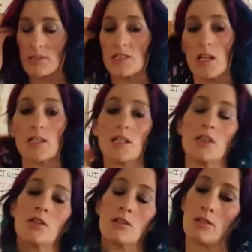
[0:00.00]
stuck
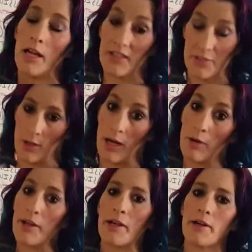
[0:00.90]
in their kind of
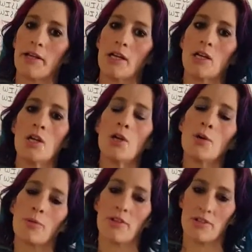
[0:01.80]
crown area
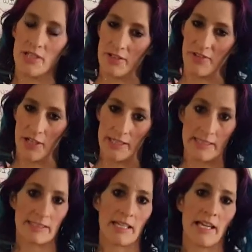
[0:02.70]
where they're very
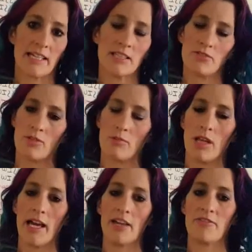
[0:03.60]
disconnected from
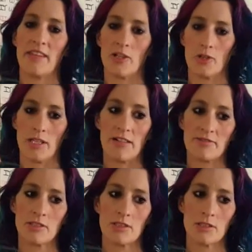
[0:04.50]
life. They are
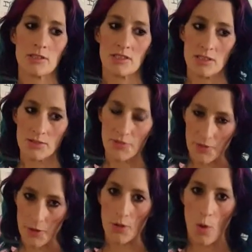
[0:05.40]
left
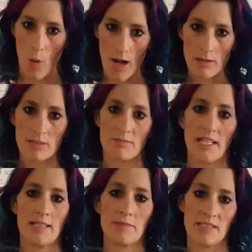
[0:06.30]
for a while
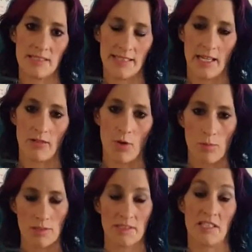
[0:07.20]
sometimes in a state of
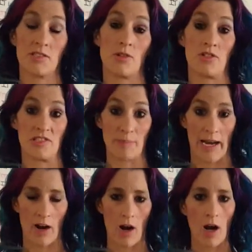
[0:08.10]
hopelessness or
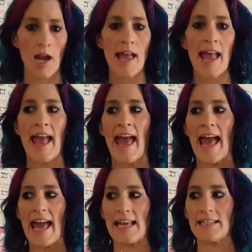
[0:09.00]
despair.
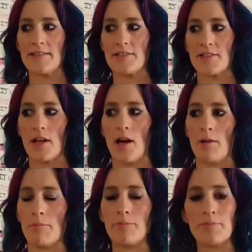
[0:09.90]
And
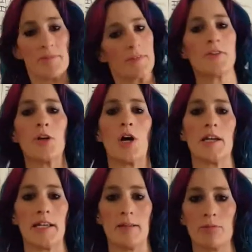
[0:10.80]
they're
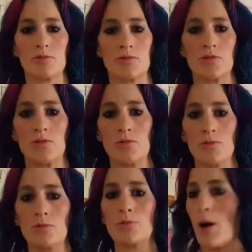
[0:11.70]
not able to